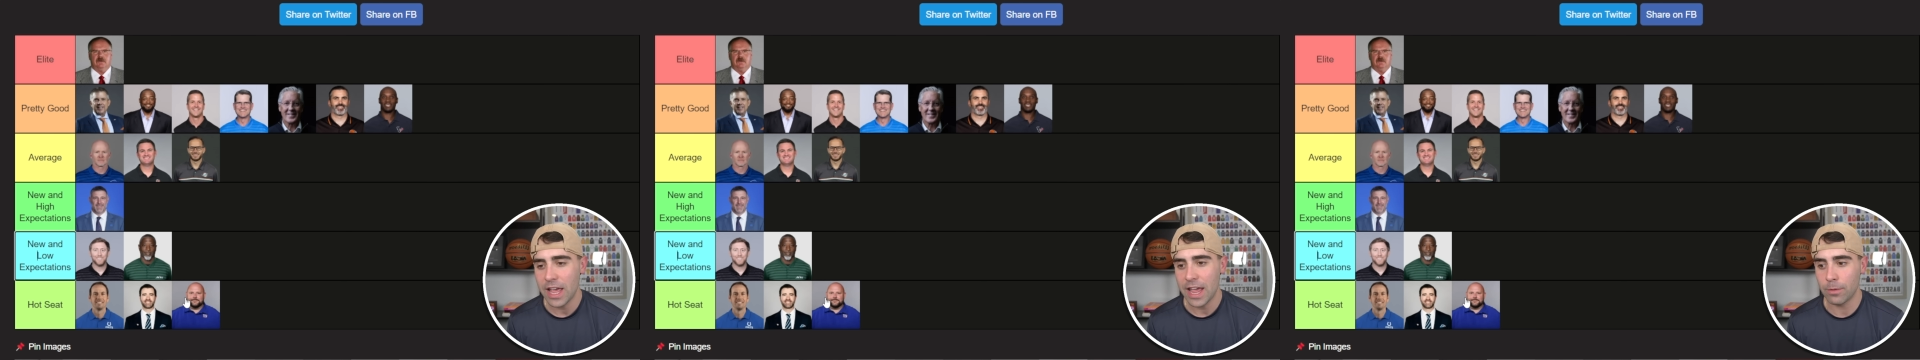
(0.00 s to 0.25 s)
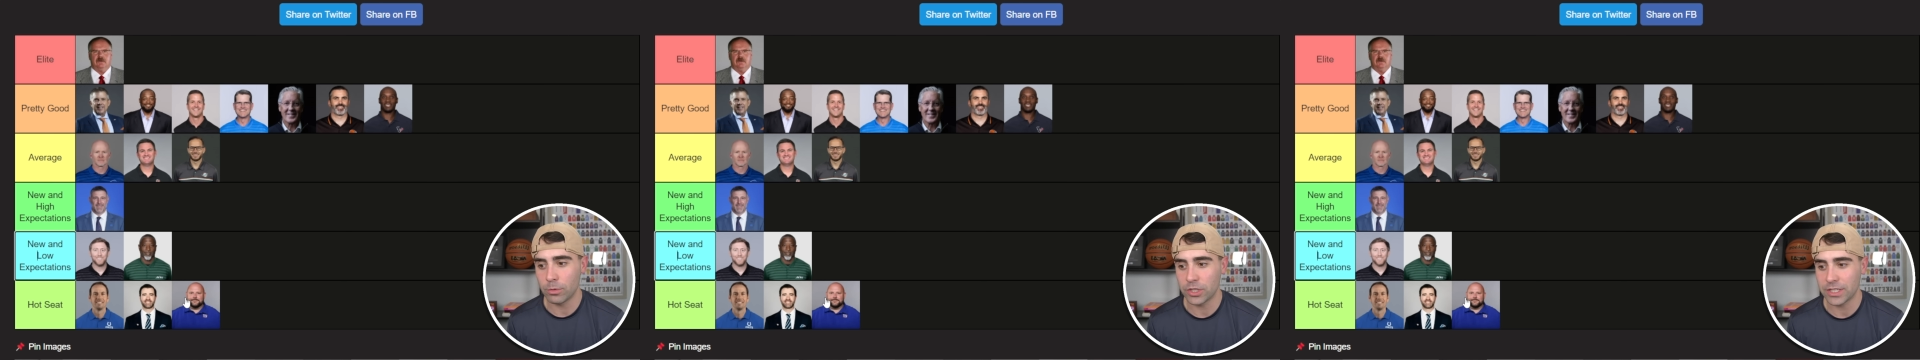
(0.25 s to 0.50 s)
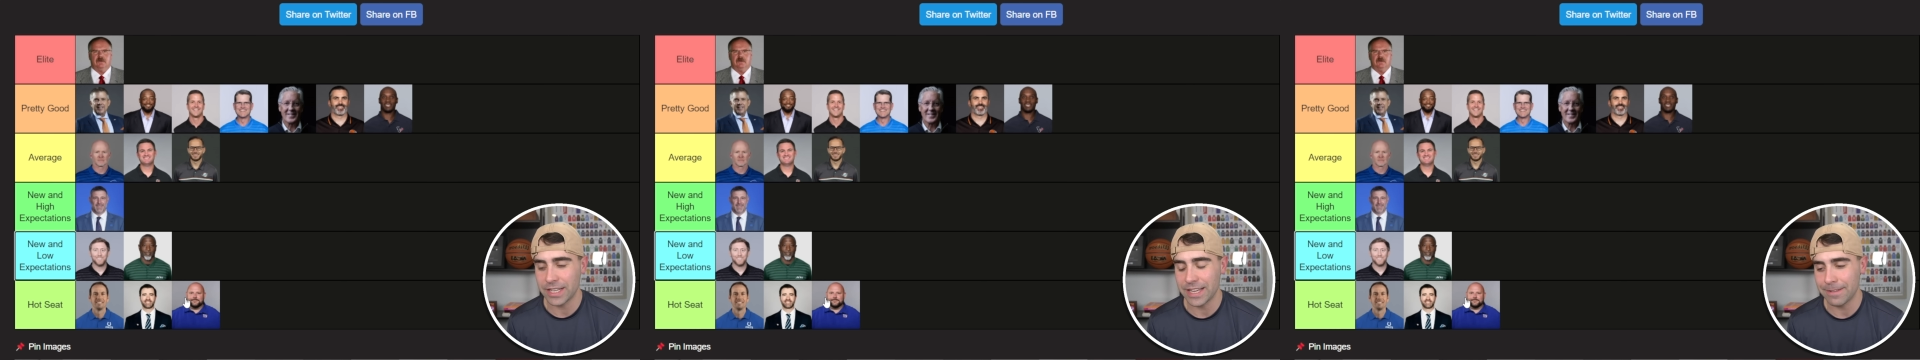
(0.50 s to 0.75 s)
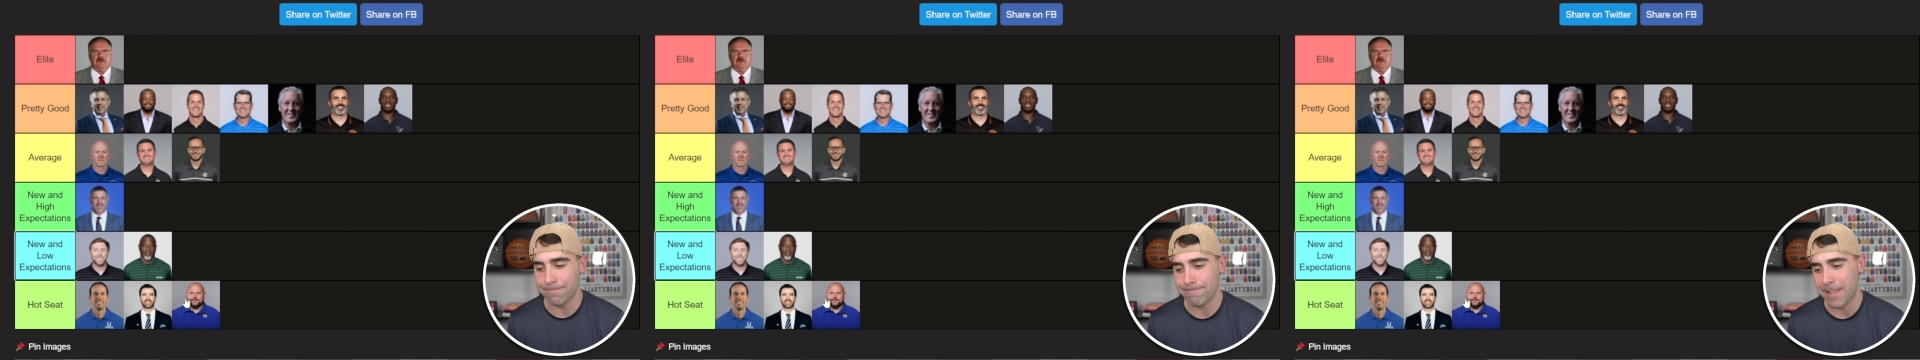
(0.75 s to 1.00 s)
and we'll
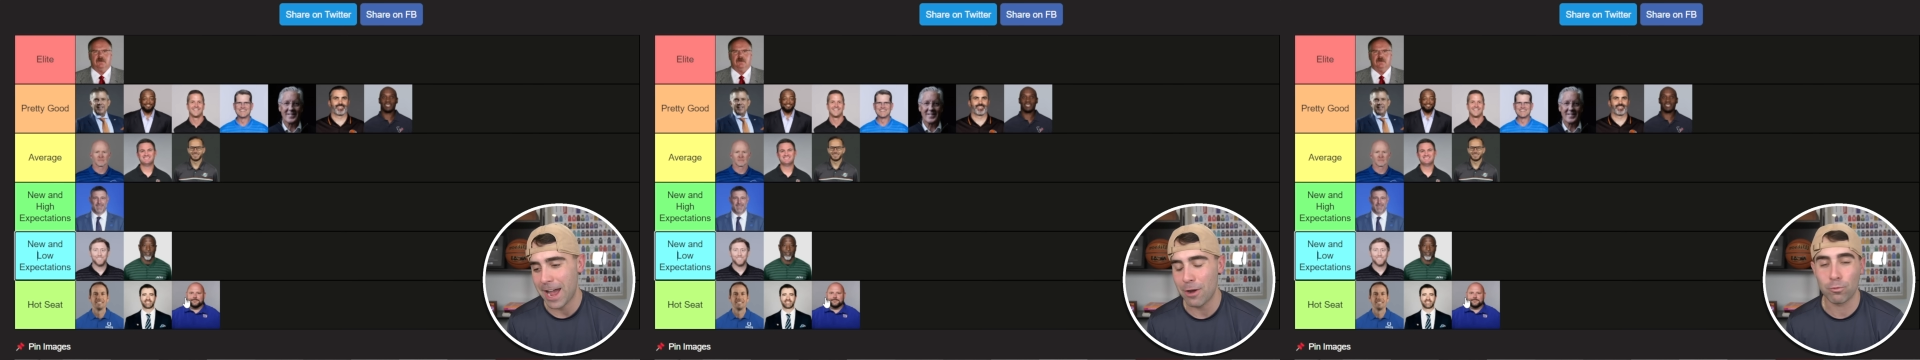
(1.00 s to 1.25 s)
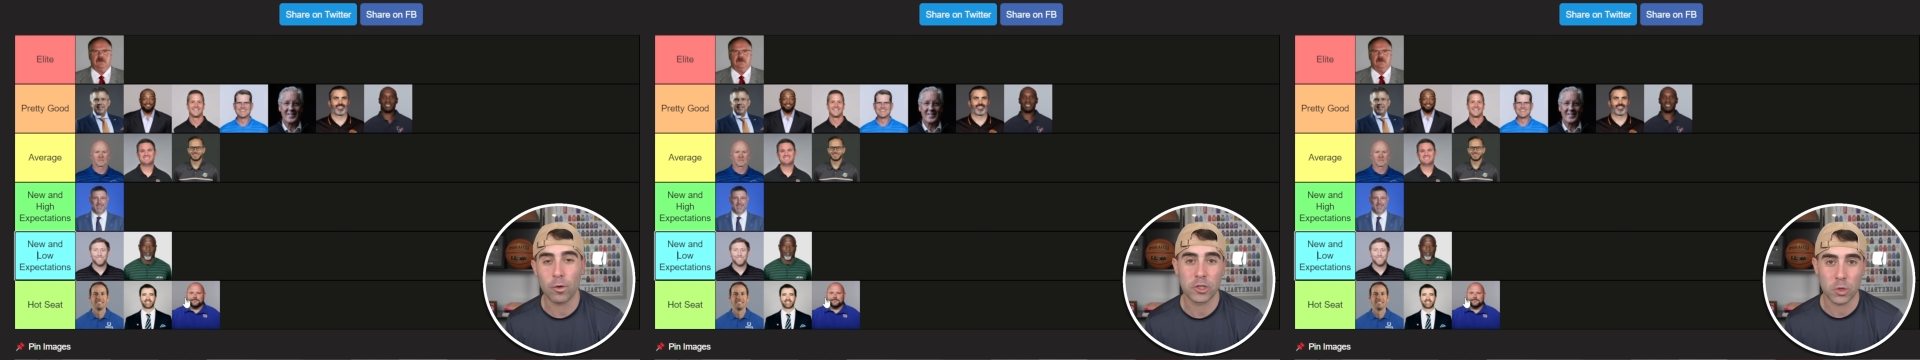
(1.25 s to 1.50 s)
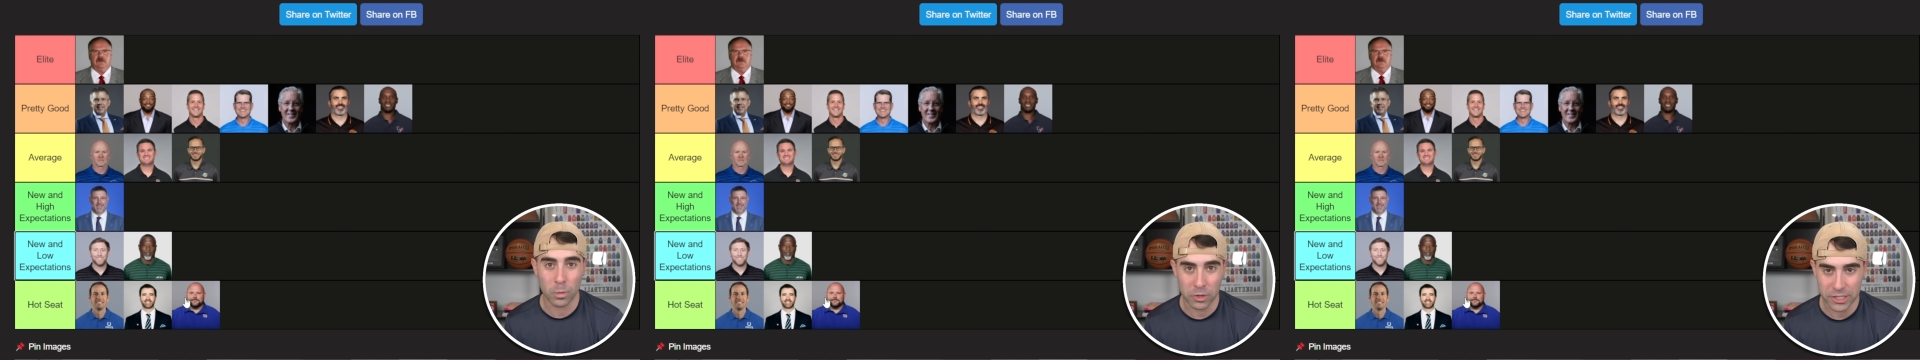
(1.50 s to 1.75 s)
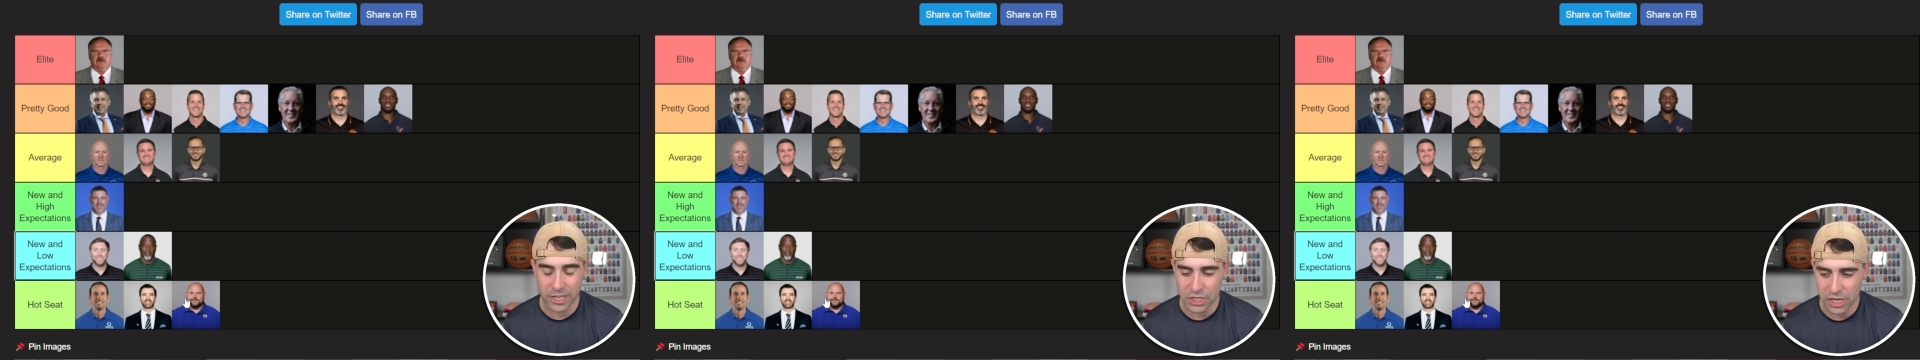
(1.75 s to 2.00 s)
see how Russell
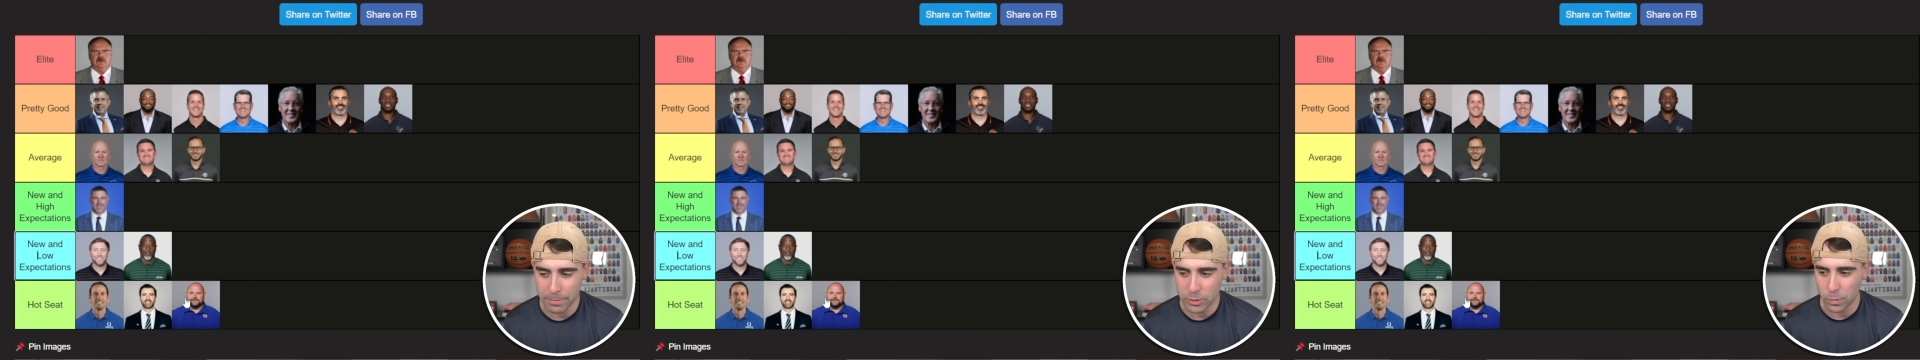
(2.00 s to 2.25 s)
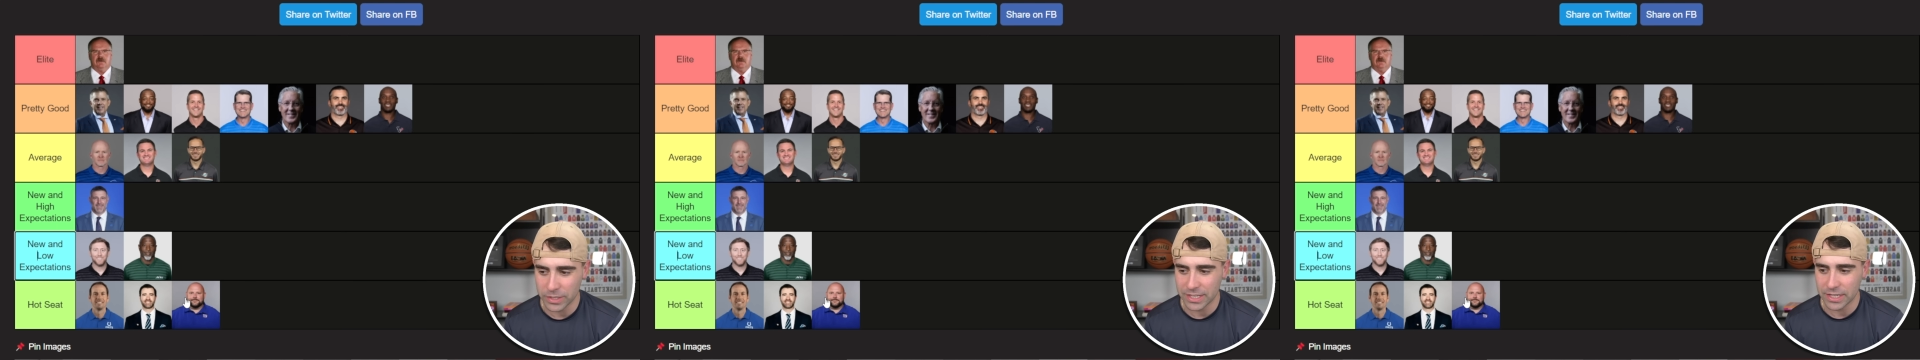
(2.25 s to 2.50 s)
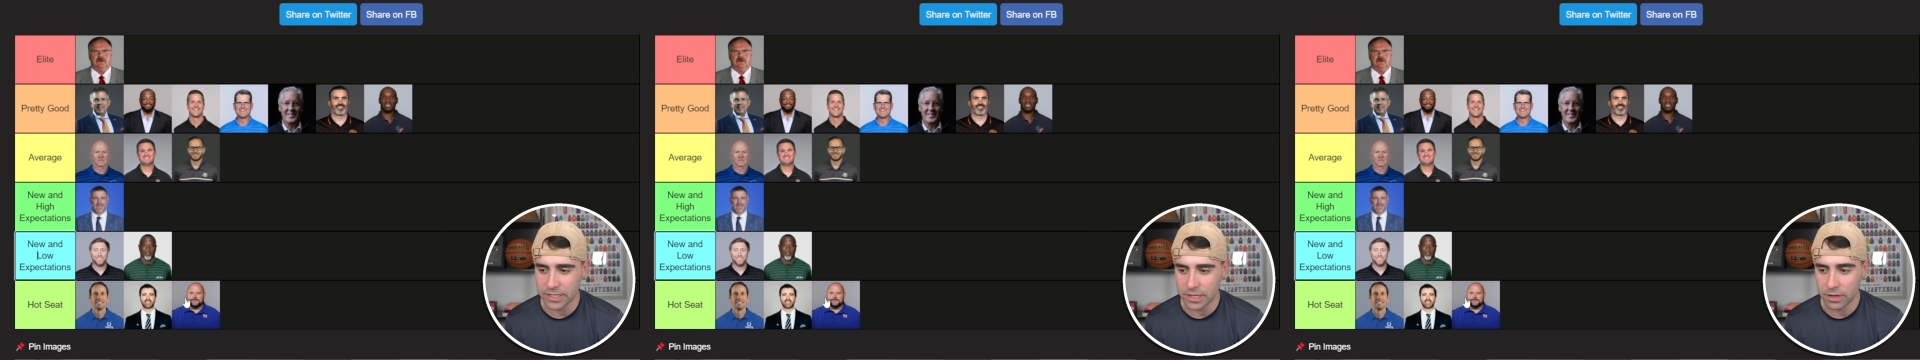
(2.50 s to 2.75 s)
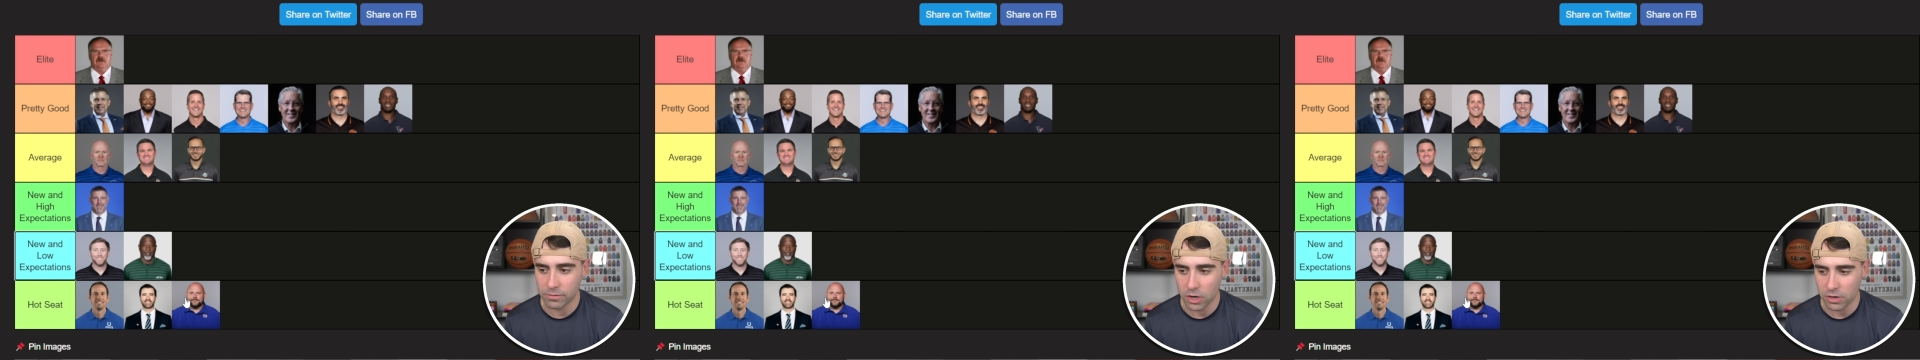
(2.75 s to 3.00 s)
Wilson and Jameis Winston is
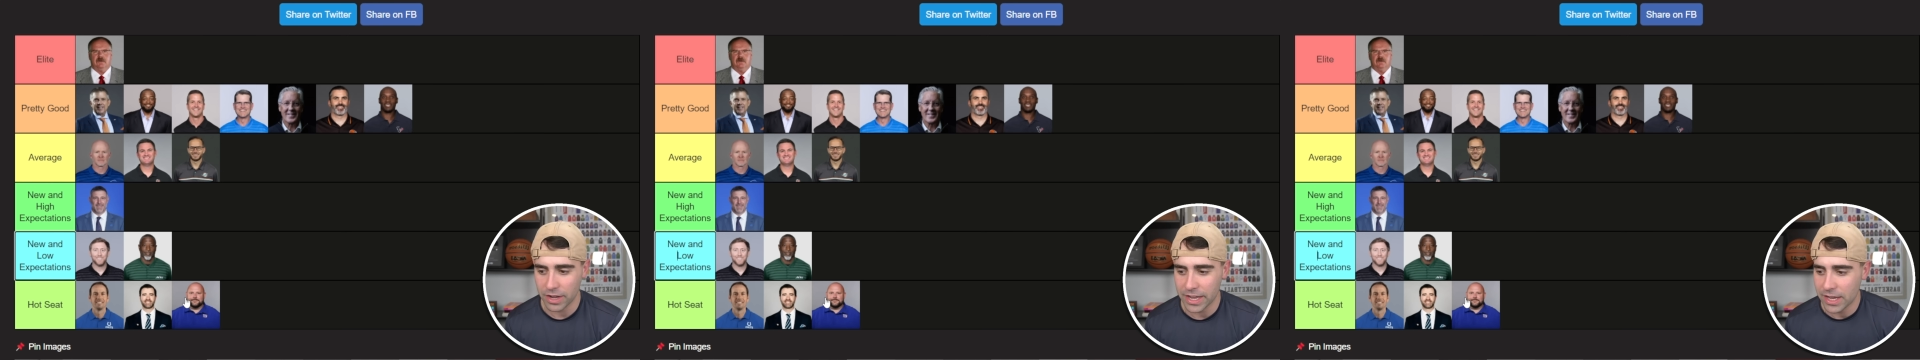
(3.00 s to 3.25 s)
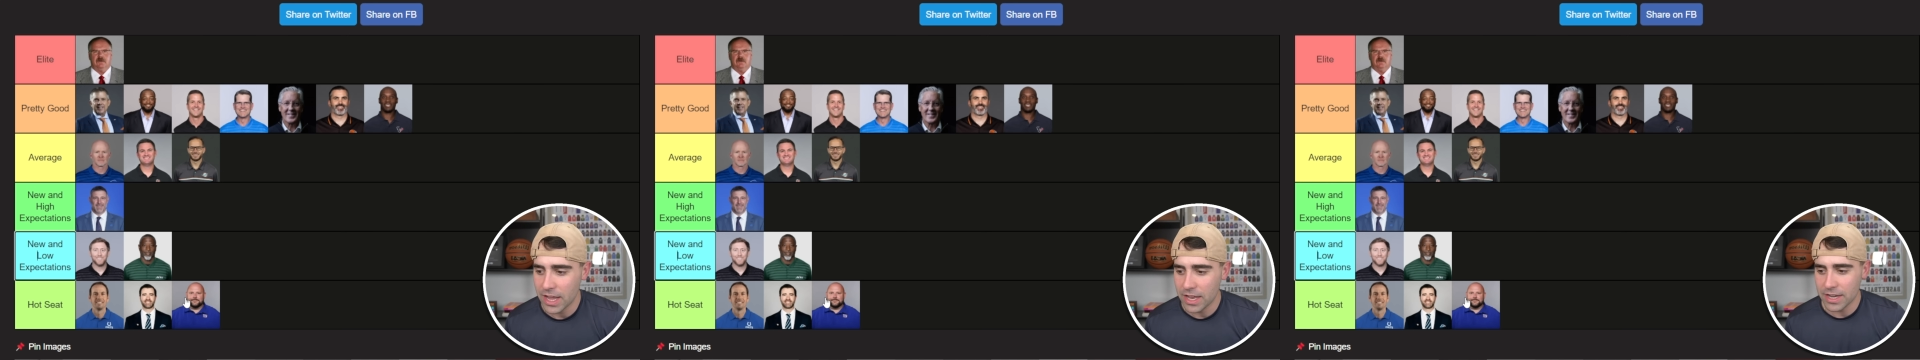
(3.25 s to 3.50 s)
going to look like